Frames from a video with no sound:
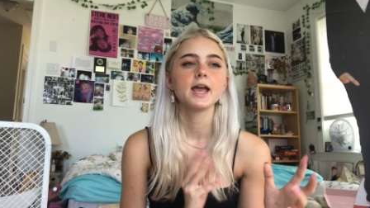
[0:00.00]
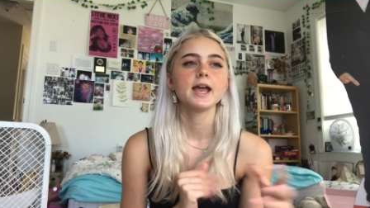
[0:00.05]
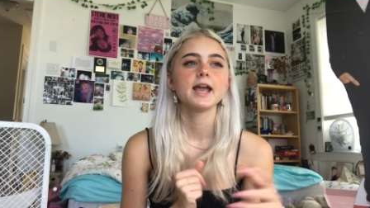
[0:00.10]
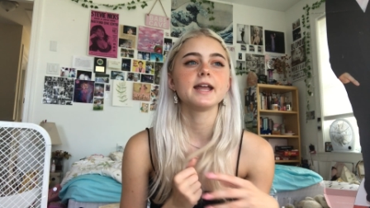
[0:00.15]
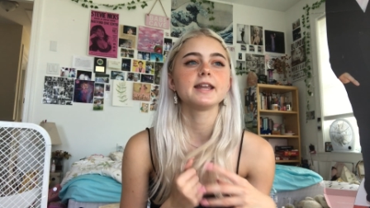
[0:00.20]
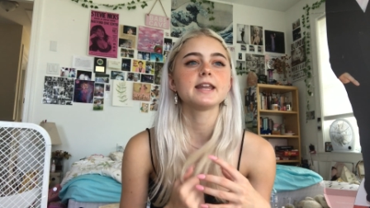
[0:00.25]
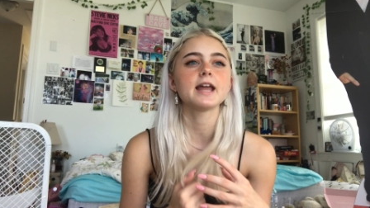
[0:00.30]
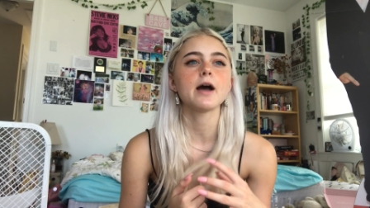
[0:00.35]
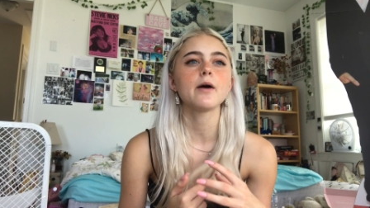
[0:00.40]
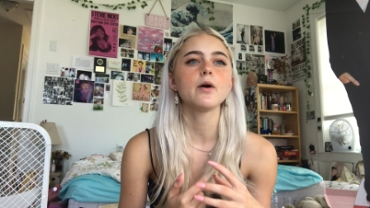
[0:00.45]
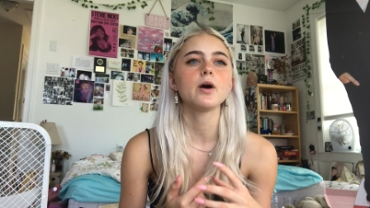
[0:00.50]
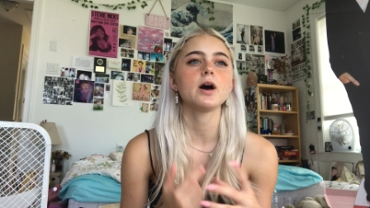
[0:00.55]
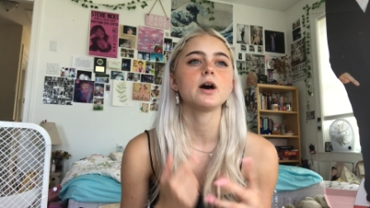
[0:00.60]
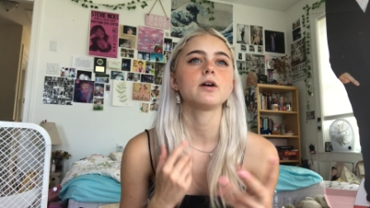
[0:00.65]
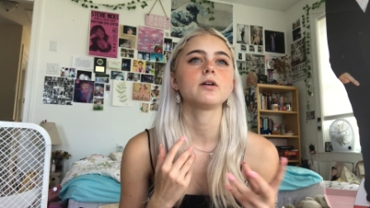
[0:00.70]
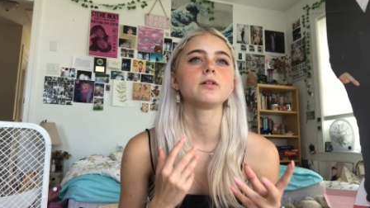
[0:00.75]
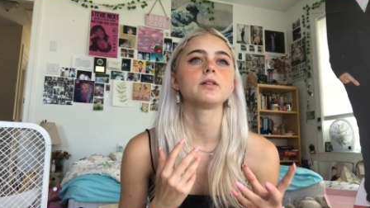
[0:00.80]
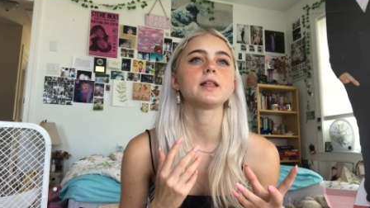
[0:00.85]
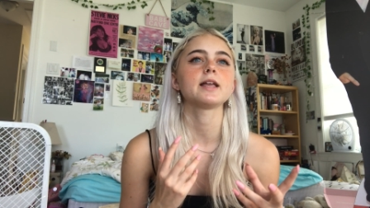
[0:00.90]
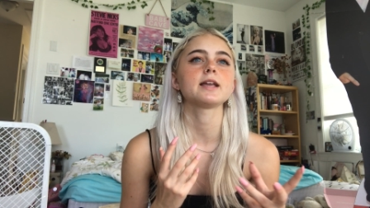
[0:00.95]
and now
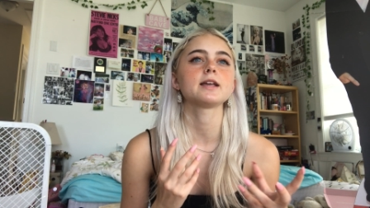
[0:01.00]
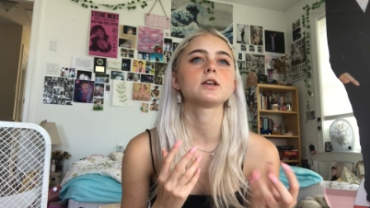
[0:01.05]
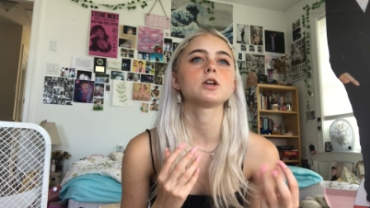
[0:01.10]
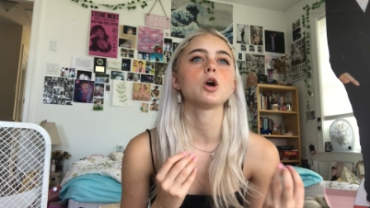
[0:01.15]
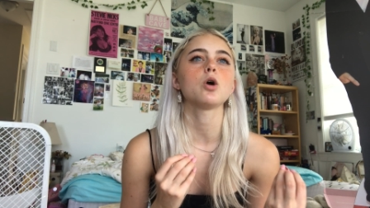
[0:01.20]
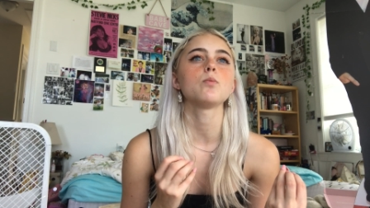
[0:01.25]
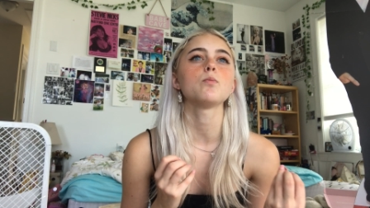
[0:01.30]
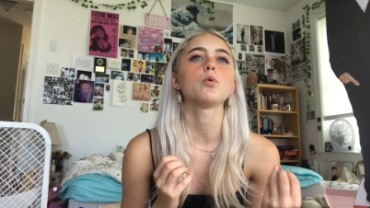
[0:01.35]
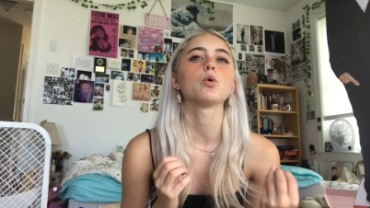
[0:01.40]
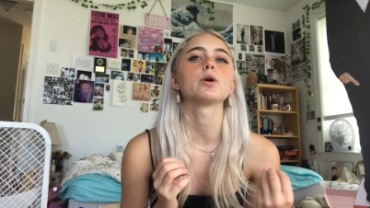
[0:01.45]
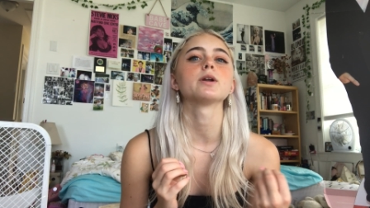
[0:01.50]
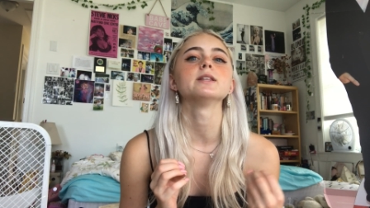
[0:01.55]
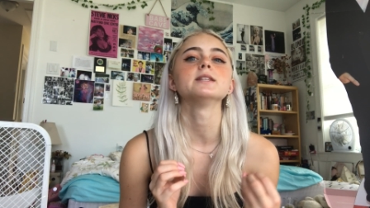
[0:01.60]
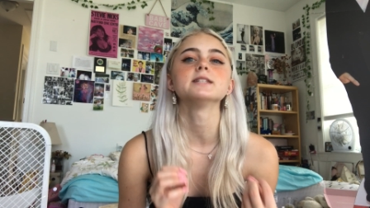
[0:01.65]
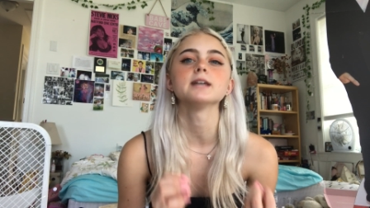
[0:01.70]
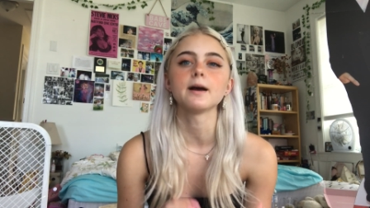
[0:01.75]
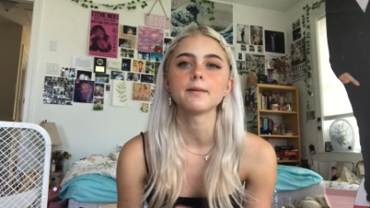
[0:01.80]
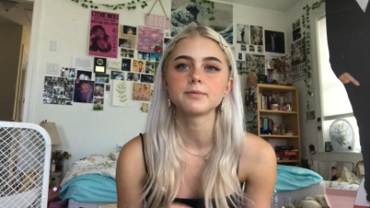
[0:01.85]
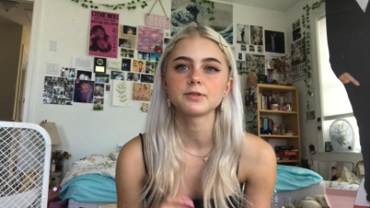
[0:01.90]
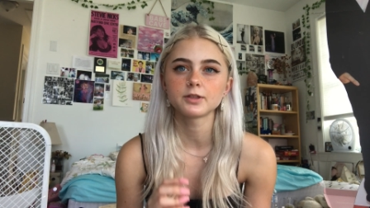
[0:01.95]
I'll like go more in
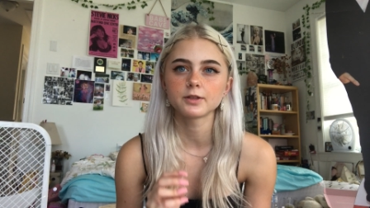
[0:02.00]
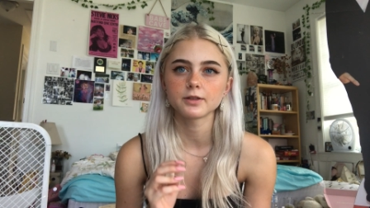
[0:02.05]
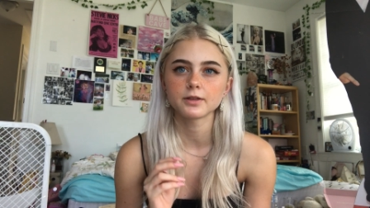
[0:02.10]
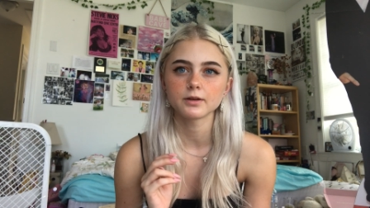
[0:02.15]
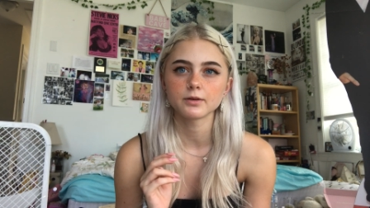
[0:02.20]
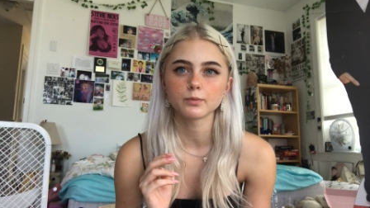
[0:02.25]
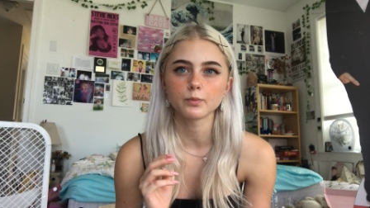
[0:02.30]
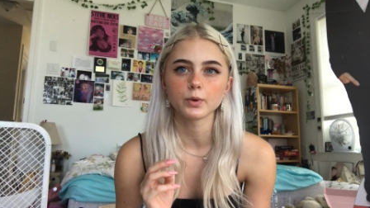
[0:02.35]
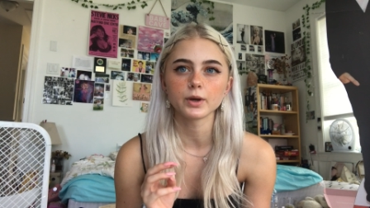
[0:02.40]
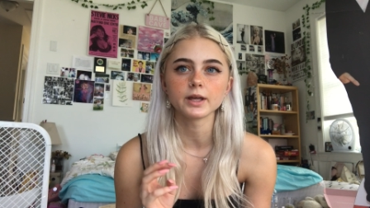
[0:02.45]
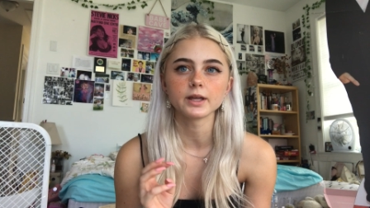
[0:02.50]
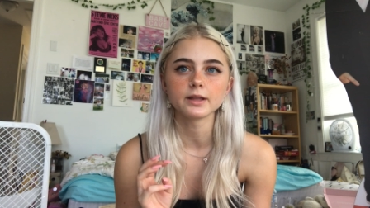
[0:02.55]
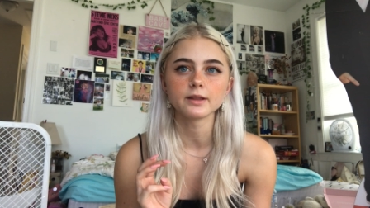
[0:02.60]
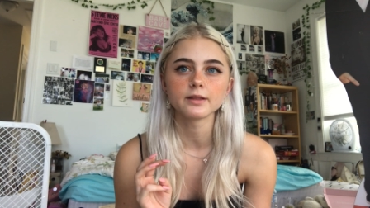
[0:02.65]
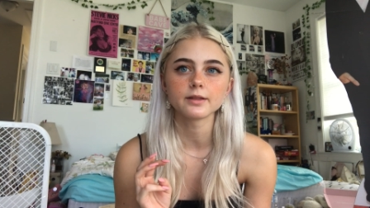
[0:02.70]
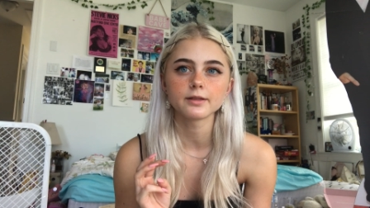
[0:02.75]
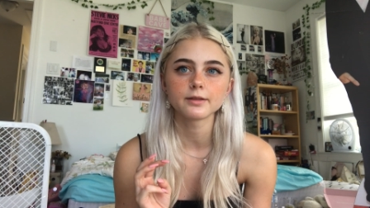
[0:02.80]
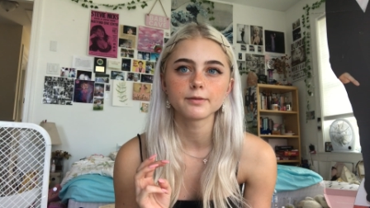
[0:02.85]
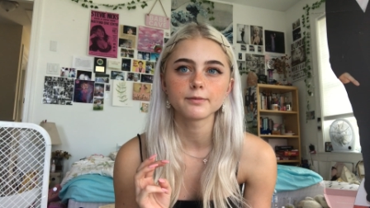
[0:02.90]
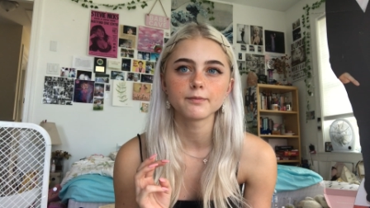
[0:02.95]
depth with
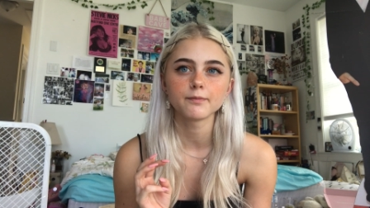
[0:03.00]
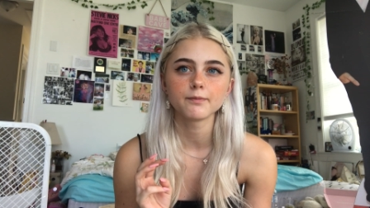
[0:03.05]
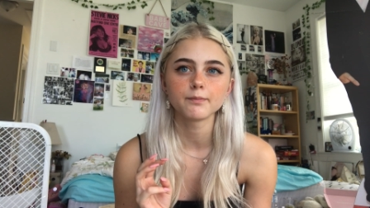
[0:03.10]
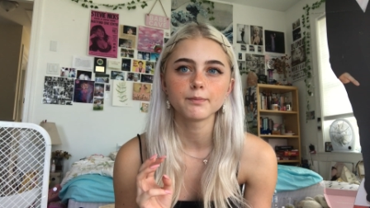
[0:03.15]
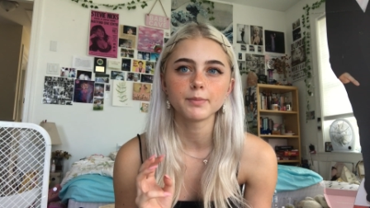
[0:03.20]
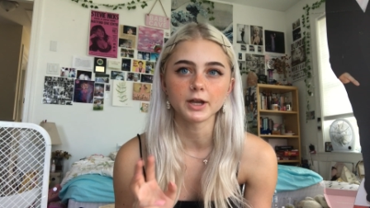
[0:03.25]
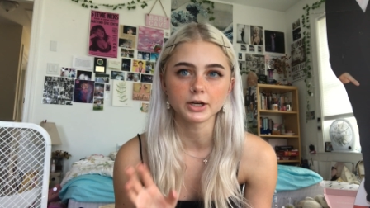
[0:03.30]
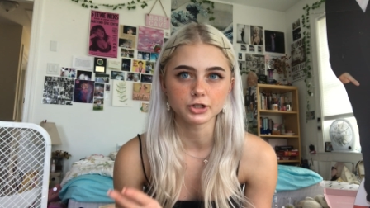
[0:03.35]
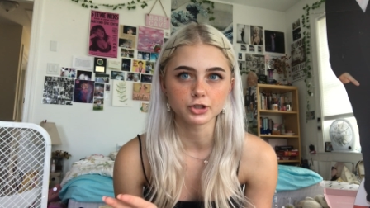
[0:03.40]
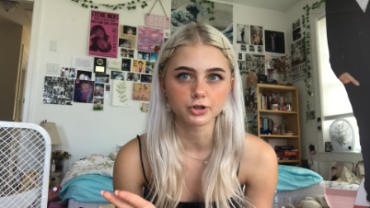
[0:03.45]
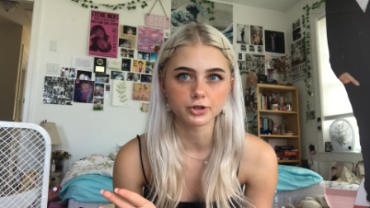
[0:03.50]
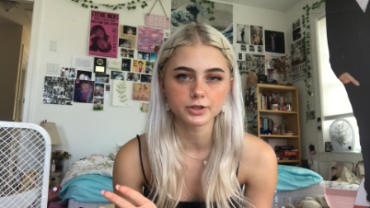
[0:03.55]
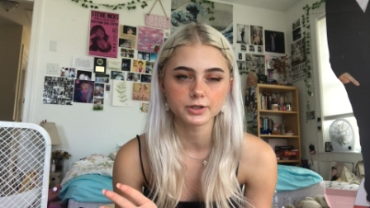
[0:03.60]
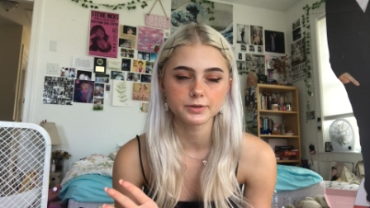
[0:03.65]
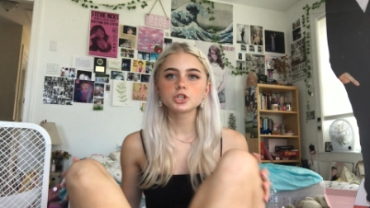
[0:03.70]
pictures.